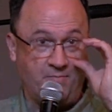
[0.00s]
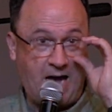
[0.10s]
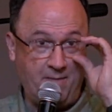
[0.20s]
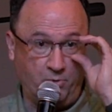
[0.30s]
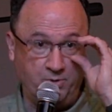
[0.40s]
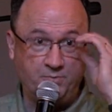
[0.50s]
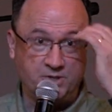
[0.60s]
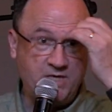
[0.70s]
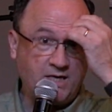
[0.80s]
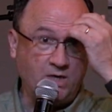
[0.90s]
Bible, in
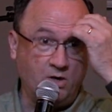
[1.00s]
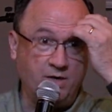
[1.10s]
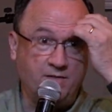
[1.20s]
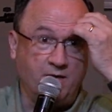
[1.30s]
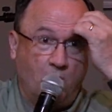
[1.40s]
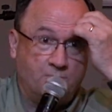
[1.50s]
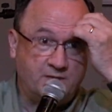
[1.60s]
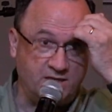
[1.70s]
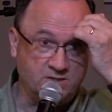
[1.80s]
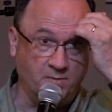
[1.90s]
particular in the Old
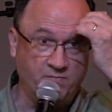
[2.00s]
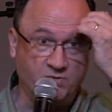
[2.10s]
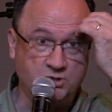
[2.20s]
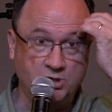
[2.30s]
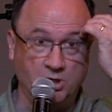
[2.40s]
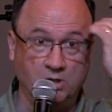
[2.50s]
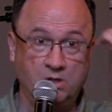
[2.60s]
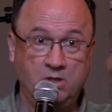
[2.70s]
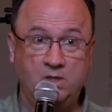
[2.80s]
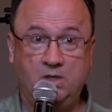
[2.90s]
Testament for sure.
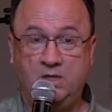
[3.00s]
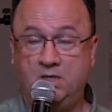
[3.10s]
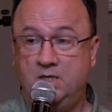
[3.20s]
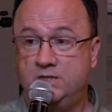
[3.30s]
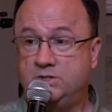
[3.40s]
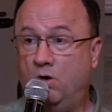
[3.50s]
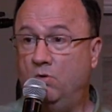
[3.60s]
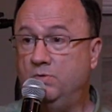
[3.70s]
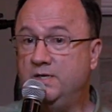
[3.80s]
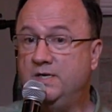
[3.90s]

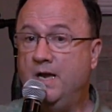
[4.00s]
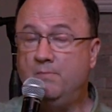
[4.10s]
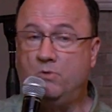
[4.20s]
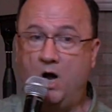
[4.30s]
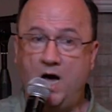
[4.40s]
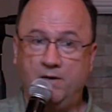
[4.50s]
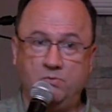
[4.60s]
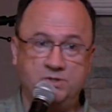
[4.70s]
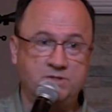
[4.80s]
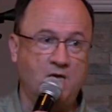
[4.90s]
So Nimrod
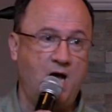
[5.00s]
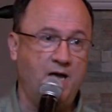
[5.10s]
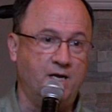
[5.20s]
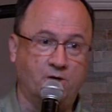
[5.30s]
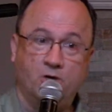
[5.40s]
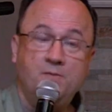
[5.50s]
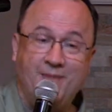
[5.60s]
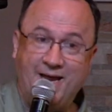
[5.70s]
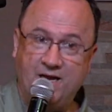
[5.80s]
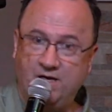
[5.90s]
was not a good
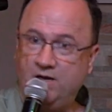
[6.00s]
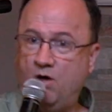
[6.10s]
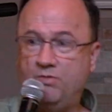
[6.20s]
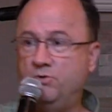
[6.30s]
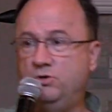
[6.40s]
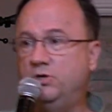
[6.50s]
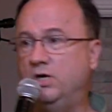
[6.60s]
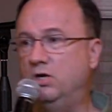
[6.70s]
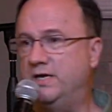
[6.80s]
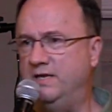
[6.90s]
man, although you could
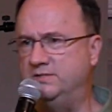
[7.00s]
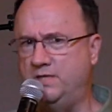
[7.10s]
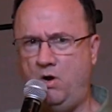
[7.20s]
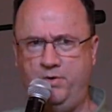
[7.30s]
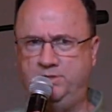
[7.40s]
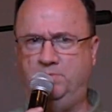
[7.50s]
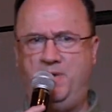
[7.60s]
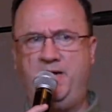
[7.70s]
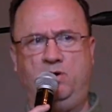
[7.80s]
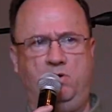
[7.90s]
look at it and say, oh, he's a
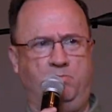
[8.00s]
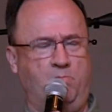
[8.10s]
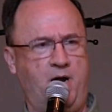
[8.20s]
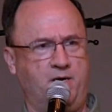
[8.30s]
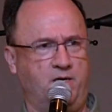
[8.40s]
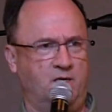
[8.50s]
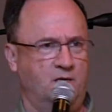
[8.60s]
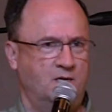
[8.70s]
mighty